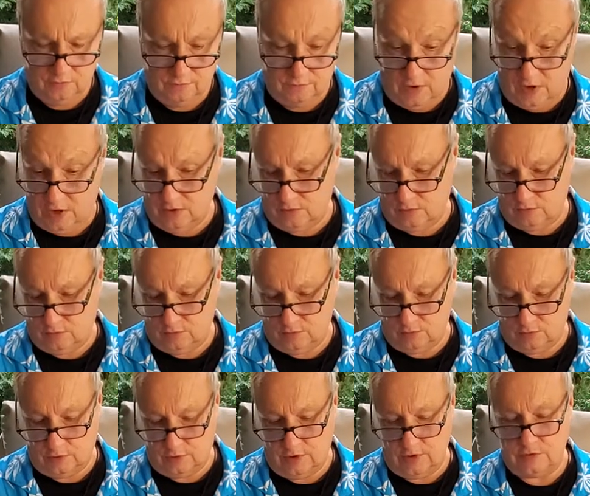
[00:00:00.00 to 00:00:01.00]
fiery
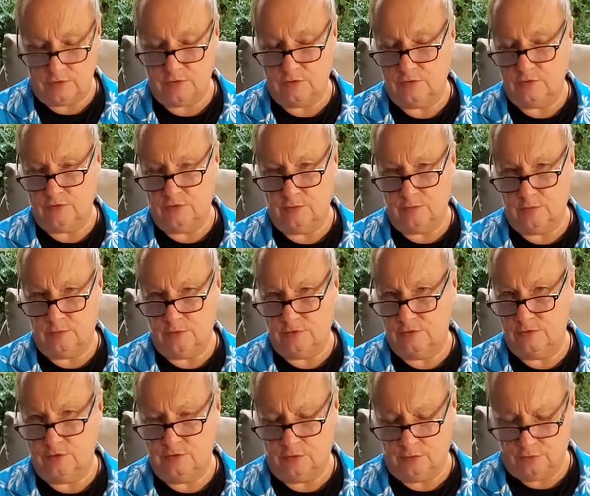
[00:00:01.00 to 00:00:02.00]
relationship
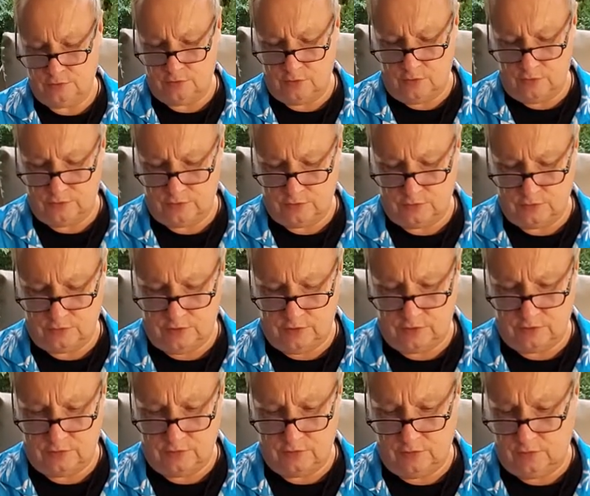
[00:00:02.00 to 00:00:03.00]
because, you know, it's also
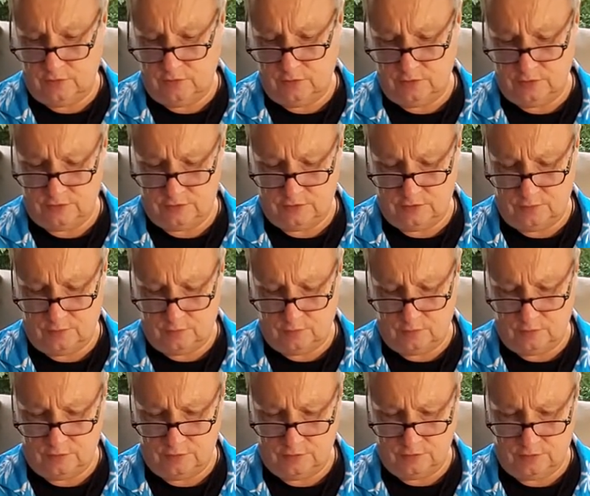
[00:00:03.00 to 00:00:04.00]
Sagittarius
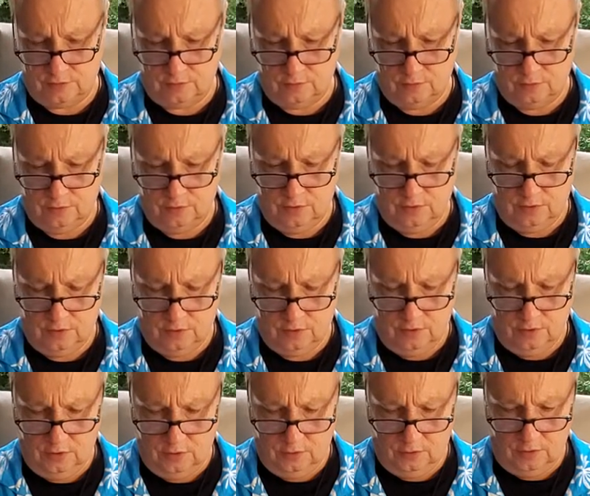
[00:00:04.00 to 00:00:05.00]
Temperance,
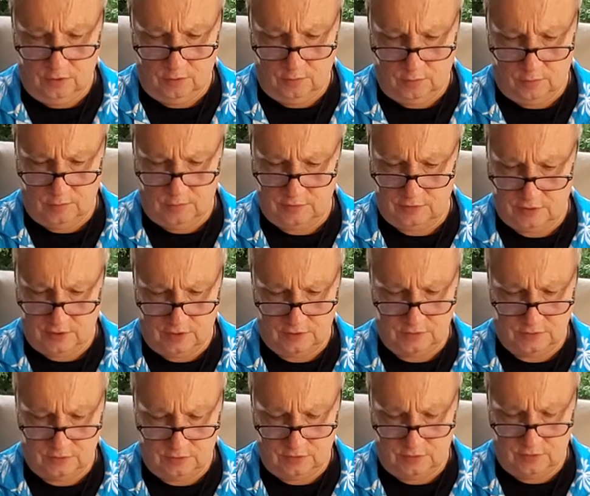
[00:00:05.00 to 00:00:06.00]
you know. Maybe
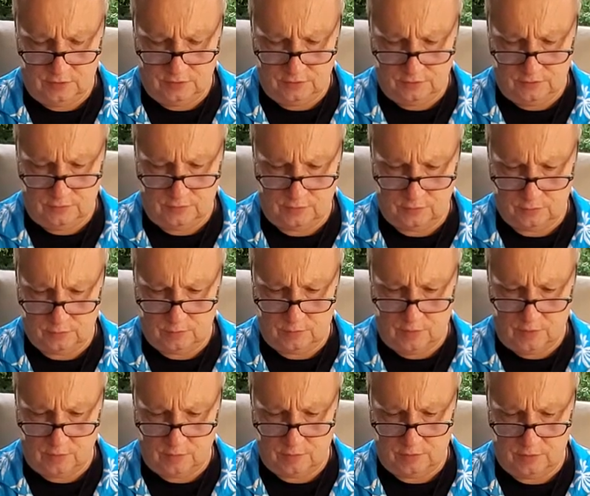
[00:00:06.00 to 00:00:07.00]
Sagittarius figures
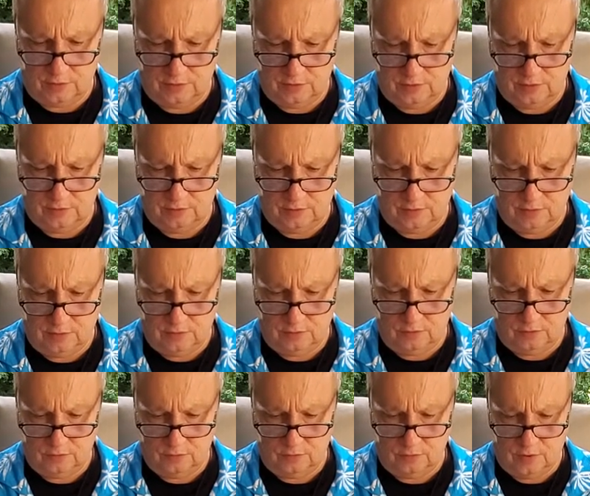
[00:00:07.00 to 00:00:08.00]
prominently in
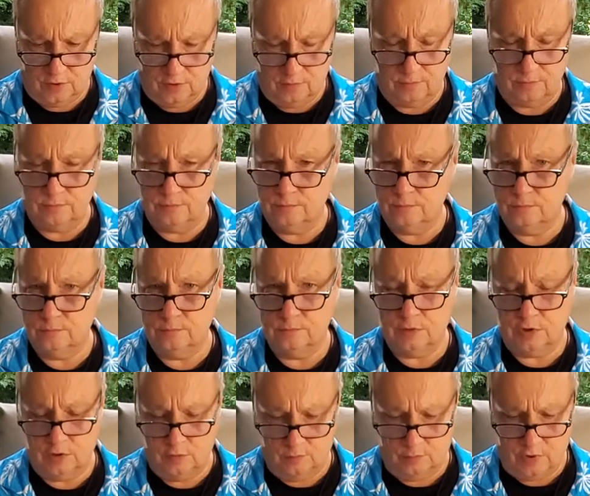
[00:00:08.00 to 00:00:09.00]
your
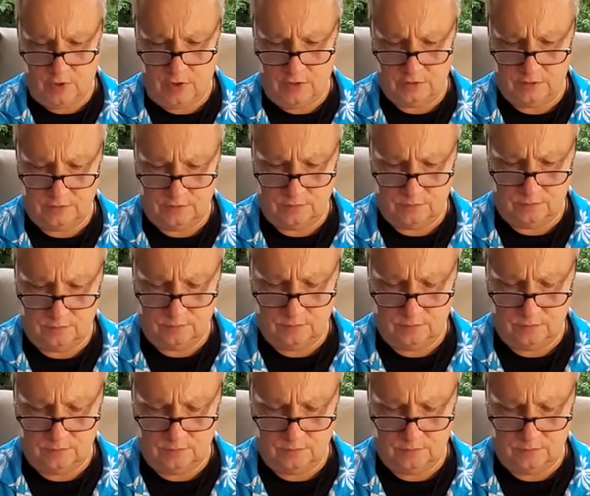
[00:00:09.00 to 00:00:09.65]
composite